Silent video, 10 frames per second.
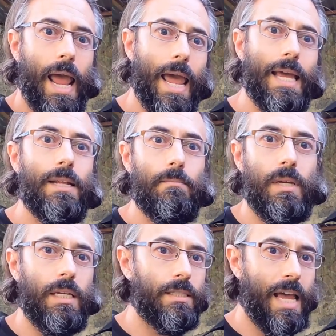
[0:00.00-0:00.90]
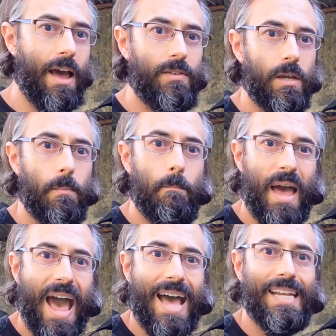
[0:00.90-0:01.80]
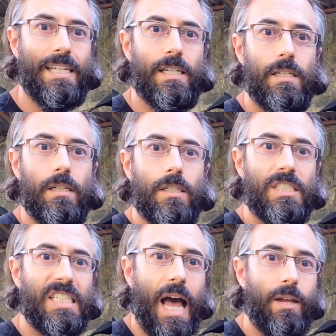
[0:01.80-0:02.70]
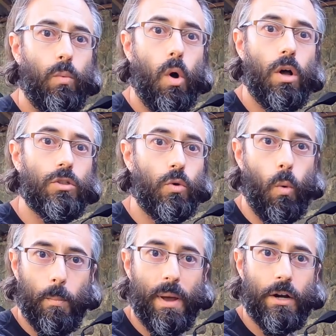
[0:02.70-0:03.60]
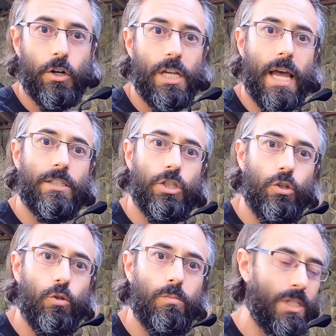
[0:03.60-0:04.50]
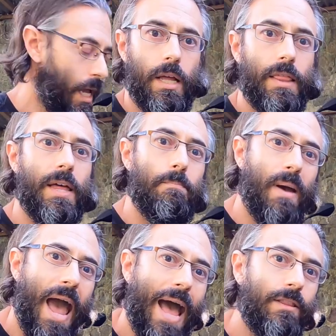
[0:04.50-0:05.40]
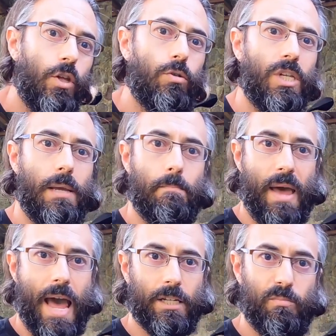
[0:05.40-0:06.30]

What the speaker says: and it means having padded sidewalls, or better yet, tubes that pad those impact